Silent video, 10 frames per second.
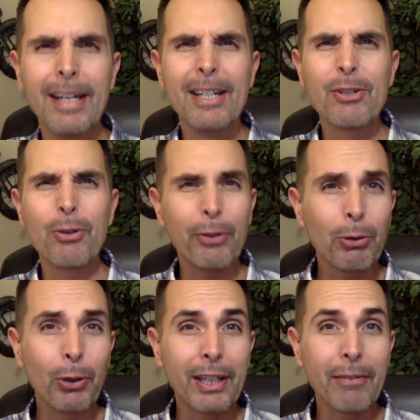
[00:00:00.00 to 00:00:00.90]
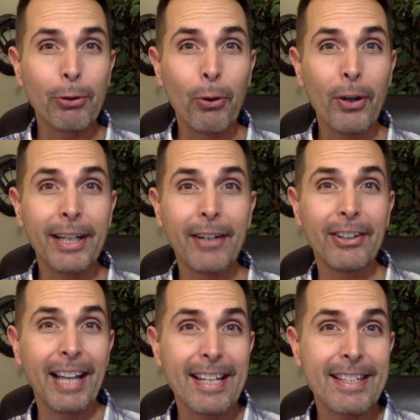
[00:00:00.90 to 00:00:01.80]
So if they're looking for lawn care or
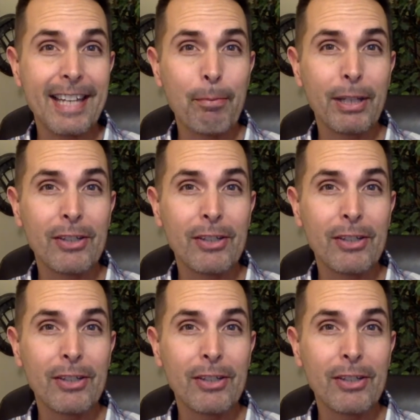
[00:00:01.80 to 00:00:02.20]
landscaping